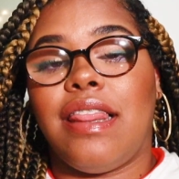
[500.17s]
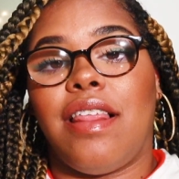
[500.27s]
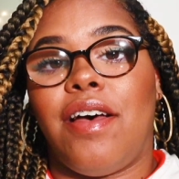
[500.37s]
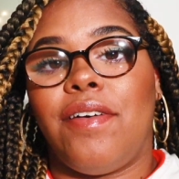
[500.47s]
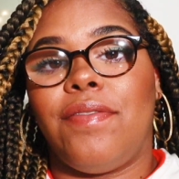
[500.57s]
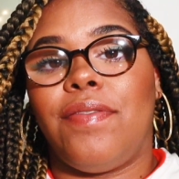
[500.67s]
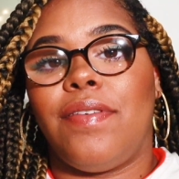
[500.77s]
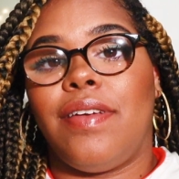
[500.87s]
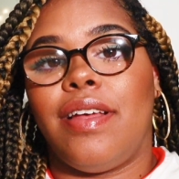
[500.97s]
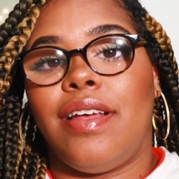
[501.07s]

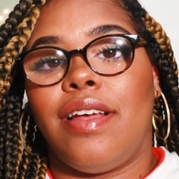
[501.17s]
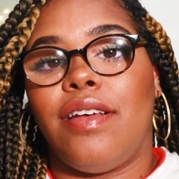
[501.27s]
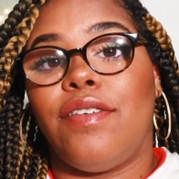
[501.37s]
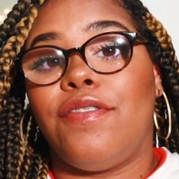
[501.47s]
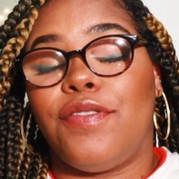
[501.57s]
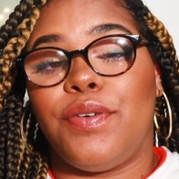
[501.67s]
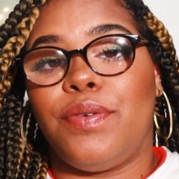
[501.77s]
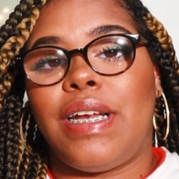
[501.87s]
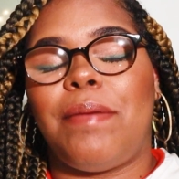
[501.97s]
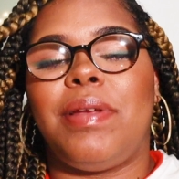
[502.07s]
love
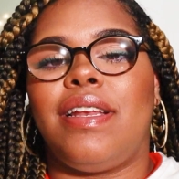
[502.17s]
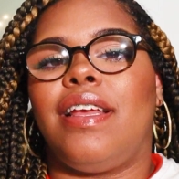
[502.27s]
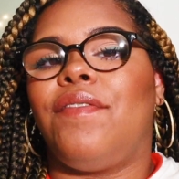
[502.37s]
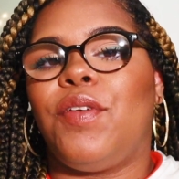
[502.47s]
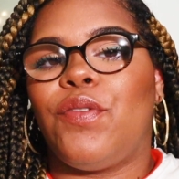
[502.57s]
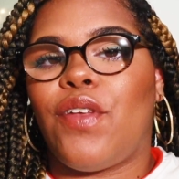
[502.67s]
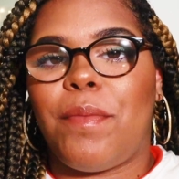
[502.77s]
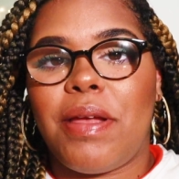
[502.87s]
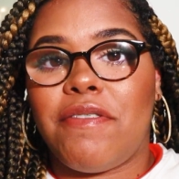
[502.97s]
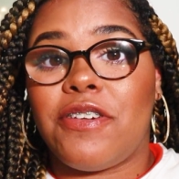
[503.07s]
food. I mean, if you
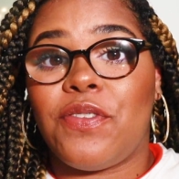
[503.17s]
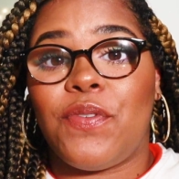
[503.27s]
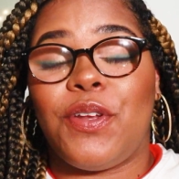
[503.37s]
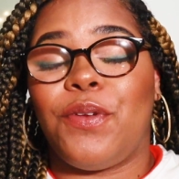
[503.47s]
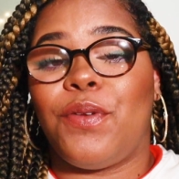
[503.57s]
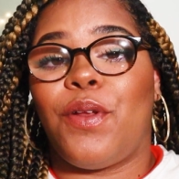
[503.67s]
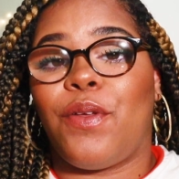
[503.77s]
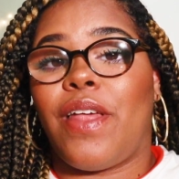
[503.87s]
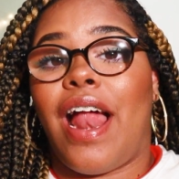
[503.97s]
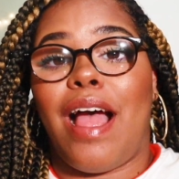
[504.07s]
saw my first video, you
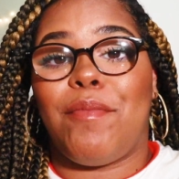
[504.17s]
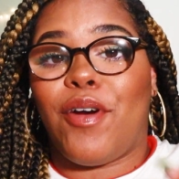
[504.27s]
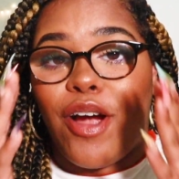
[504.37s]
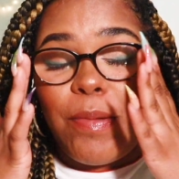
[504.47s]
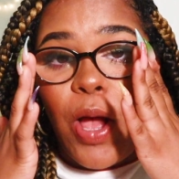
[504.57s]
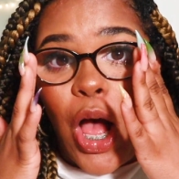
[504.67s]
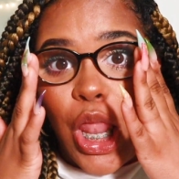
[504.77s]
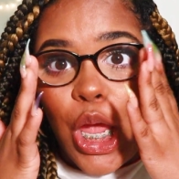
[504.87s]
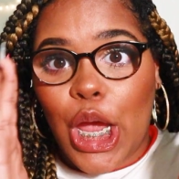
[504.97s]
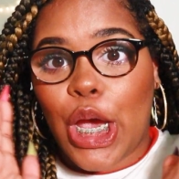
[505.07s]
know that I'm a
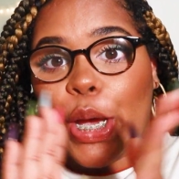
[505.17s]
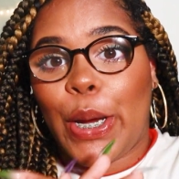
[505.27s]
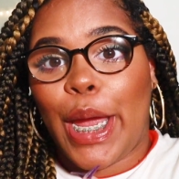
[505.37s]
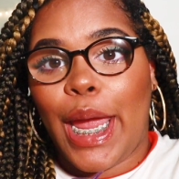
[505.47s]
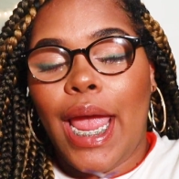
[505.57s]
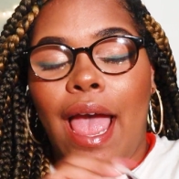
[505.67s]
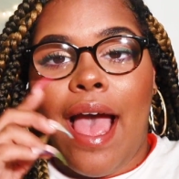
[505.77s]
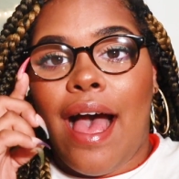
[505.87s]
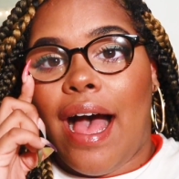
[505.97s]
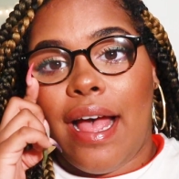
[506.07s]
carbaholic, okay?
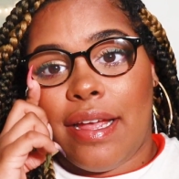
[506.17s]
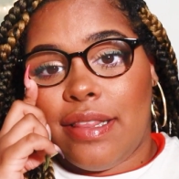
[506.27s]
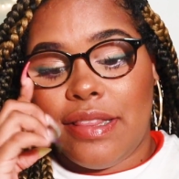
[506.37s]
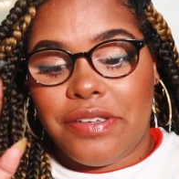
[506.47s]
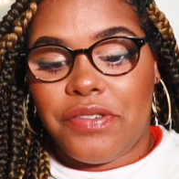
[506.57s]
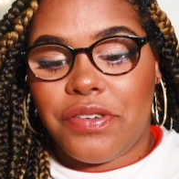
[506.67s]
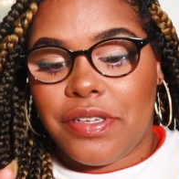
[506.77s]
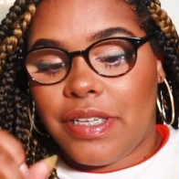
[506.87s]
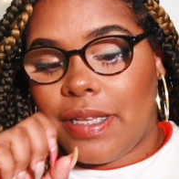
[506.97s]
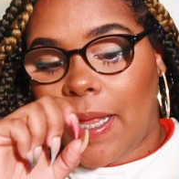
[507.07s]
I
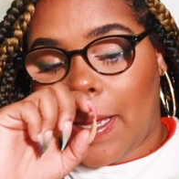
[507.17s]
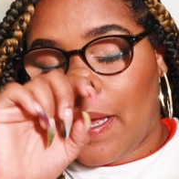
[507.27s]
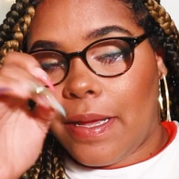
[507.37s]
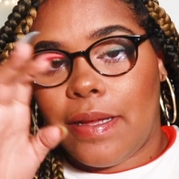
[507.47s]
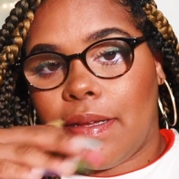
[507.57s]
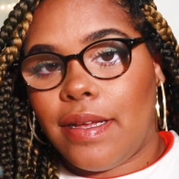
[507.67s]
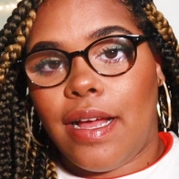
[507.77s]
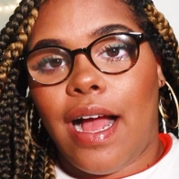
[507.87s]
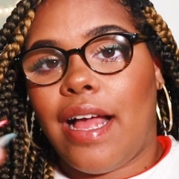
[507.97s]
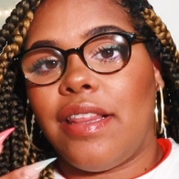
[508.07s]
literally, like,
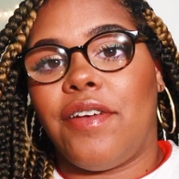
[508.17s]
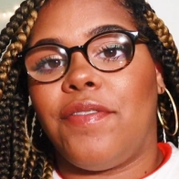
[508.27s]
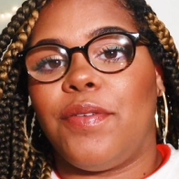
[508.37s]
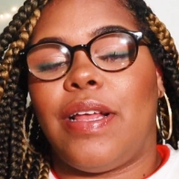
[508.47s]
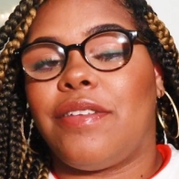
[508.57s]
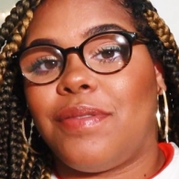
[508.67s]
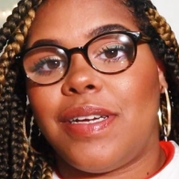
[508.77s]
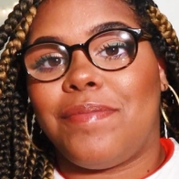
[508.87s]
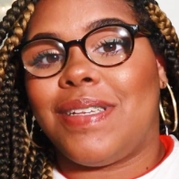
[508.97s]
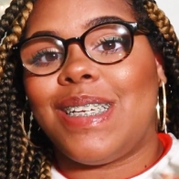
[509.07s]
I love food. That's
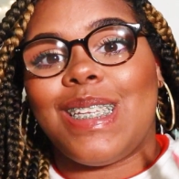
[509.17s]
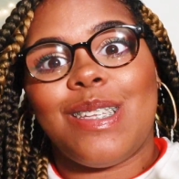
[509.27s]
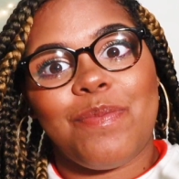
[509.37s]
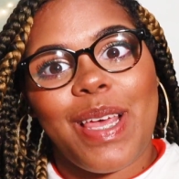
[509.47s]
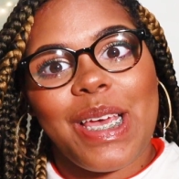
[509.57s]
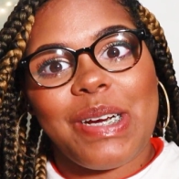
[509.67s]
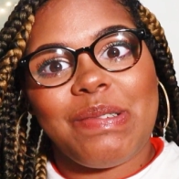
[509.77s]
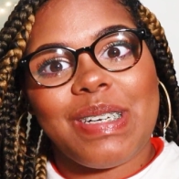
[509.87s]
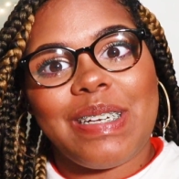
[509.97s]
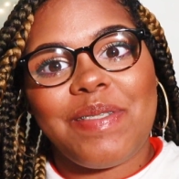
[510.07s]
why I'm like this big or
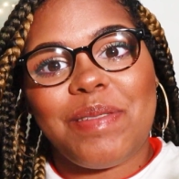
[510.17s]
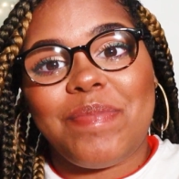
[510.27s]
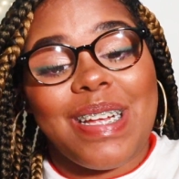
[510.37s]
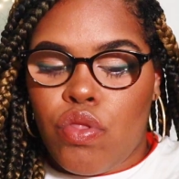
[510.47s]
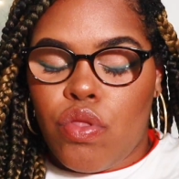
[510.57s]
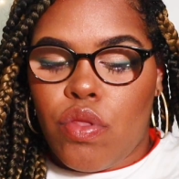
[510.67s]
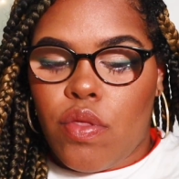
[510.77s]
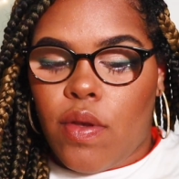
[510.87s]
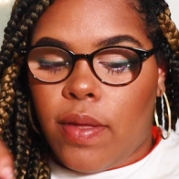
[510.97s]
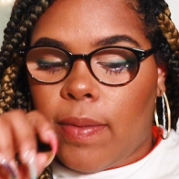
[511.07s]
whatever. But
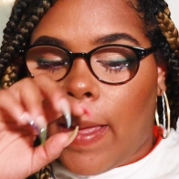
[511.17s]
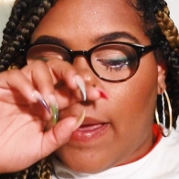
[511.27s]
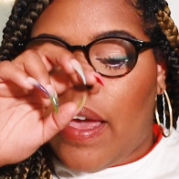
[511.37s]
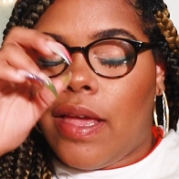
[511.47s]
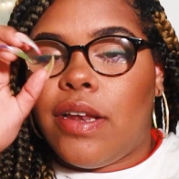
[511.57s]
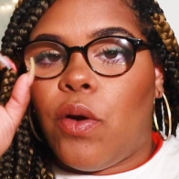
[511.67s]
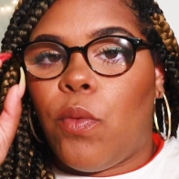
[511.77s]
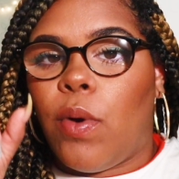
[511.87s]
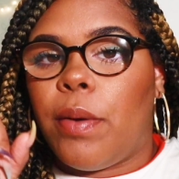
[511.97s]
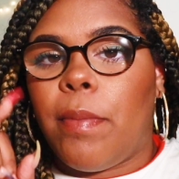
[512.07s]
like in a
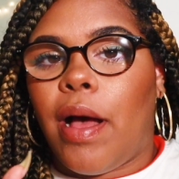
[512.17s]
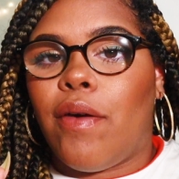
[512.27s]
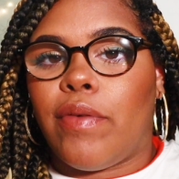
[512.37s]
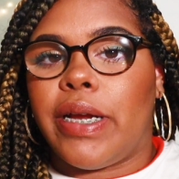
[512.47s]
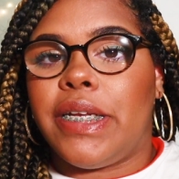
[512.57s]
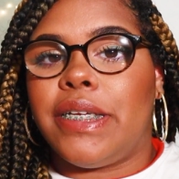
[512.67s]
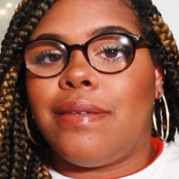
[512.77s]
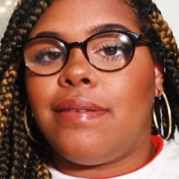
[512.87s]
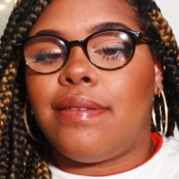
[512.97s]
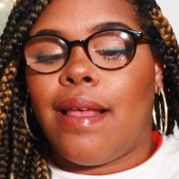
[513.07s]
1 mile
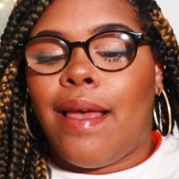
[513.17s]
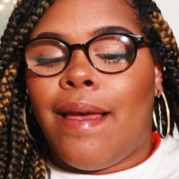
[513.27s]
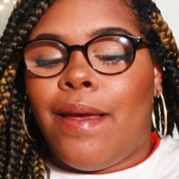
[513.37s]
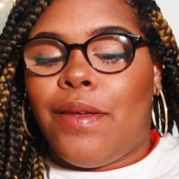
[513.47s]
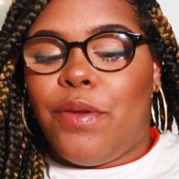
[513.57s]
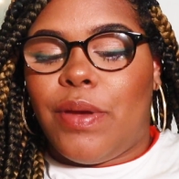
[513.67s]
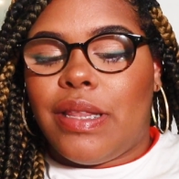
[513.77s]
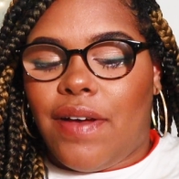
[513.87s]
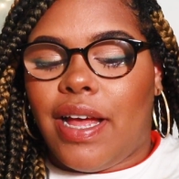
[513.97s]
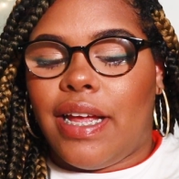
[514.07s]
radius, you
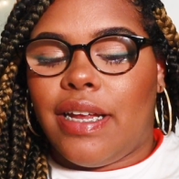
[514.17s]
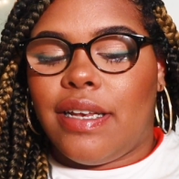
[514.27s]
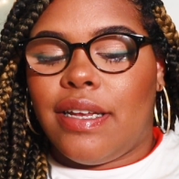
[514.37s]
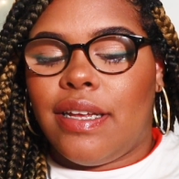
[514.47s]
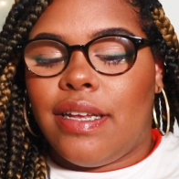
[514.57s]
can find